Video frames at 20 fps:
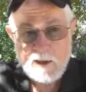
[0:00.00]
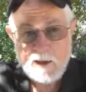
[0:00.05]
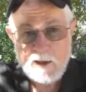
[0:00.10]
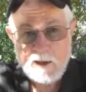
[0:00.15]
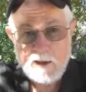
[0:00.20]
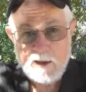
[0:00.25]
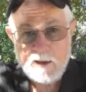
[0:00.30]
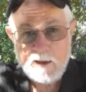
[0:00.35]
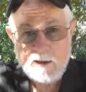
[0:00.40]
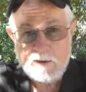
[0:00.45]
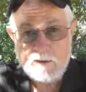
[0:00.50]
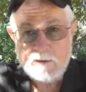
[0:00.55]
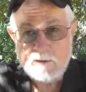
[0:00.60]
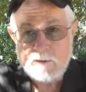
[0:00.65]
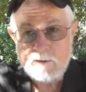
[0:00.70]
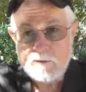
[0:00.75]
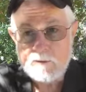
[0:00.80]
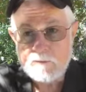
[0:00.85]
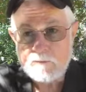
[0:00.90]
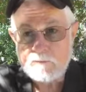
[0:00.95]

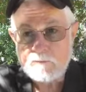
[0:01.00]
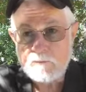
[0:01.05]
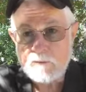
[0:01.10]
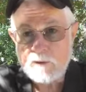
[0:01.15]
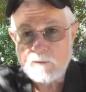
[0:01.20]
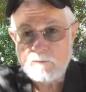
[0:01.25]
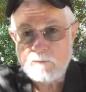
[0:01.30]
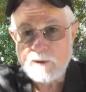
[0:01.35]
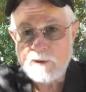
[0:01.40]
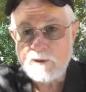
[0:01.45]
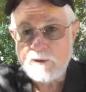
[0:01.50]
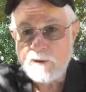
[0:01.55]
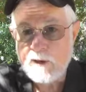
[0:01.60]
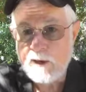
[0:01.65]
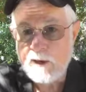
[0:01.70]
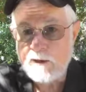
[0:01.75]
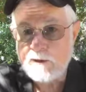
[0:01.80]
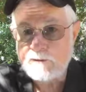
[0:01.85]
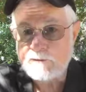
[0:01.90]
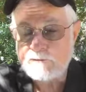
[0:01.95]
and
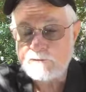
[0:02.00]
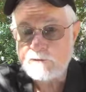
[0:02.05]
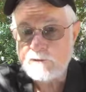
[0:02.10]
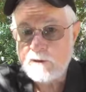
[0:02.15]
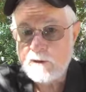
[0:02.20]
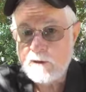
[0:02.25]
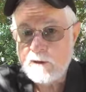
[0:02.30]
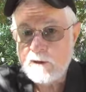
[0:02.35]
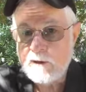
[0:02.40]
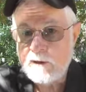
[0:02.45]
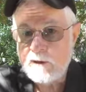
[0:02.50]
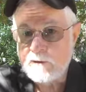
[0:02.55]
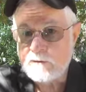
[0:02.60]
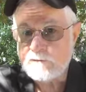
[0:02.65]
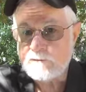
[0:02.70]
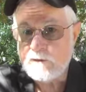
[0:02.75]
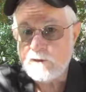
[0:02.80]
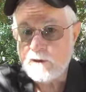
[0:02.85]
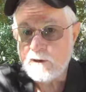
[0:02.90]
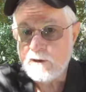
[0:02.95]
pH
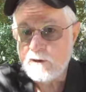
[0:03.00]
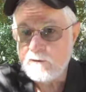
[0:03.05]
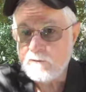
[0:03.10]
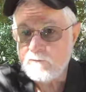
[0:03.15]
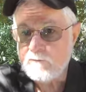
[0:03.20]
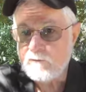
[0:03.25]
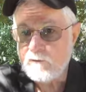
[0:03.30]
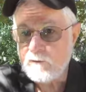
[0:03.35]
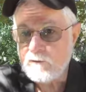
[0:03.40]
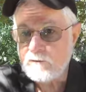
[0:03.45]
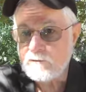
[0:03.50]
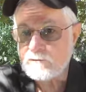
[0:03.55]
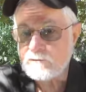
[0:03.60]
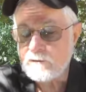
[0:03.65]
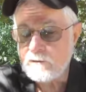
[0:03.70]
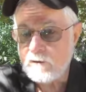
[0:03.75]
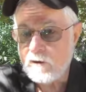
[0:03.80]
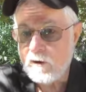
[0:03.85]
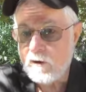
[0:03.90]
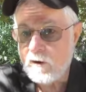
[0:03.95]
is the
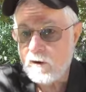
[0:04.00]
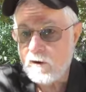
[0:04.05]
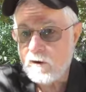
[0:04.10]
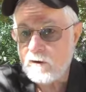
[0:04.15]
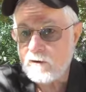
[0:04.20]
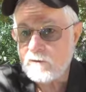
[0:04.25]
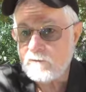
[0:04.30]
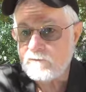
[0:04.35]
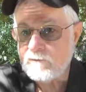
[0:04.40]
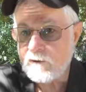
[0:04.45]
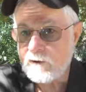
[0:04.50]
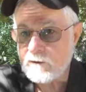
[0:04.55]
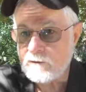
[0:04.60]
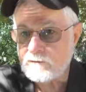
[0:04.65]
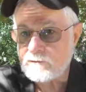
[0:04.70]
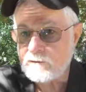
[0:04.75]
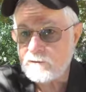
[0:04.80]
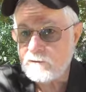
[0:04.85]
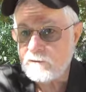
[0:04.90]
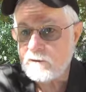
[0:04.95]
inverse log
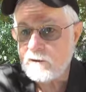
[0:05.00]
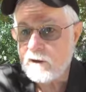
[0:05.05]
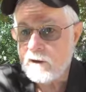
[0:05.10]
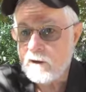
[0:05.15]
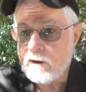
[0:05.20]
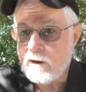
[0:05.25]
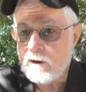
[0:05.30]
function